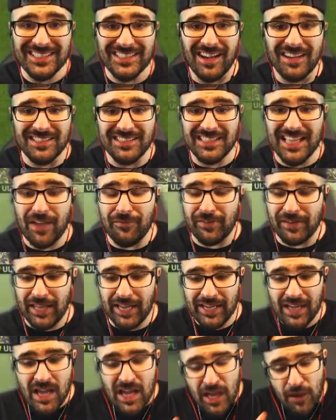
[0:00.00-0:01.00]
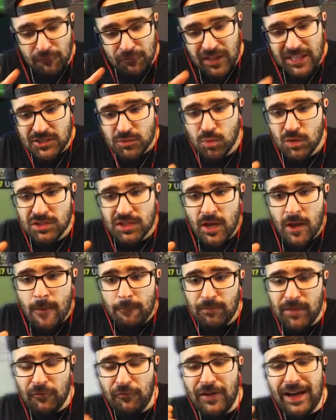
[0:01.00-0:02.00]
Son's given. Like if this was,
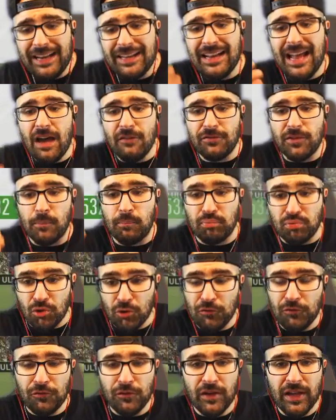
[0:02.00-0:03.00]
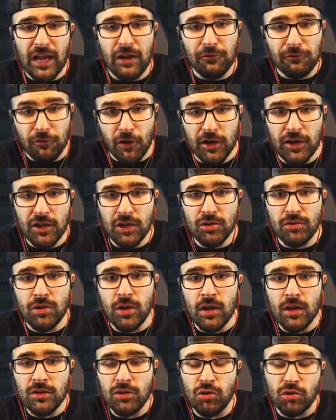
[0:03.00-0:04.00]
if I didn't have the proof in front of you,
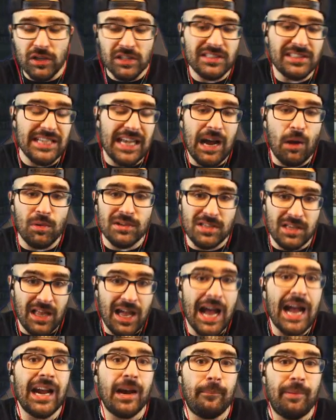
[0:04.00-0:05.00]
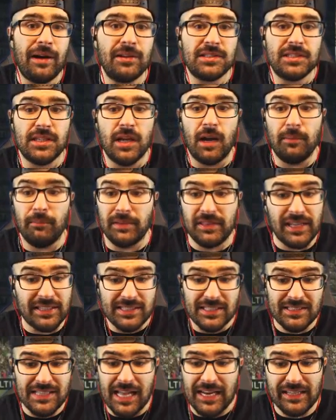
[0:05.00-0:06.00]
you could say I was lying about Son. But this
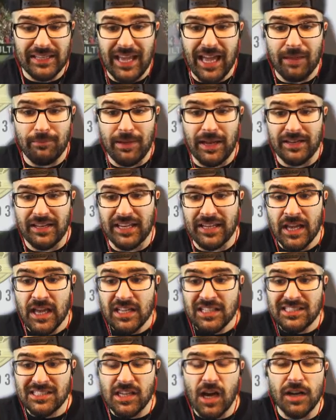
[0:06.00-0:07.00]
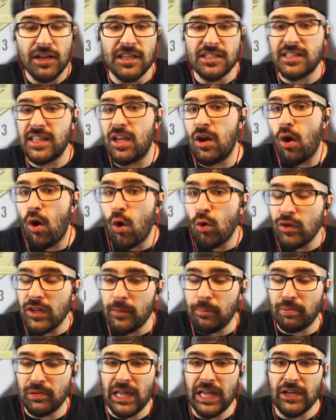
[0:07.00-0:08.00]
is not a game, man. This, Son is the only
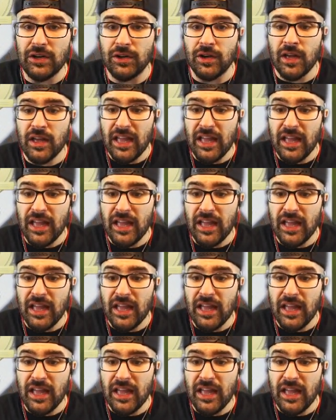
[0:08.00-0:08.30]
player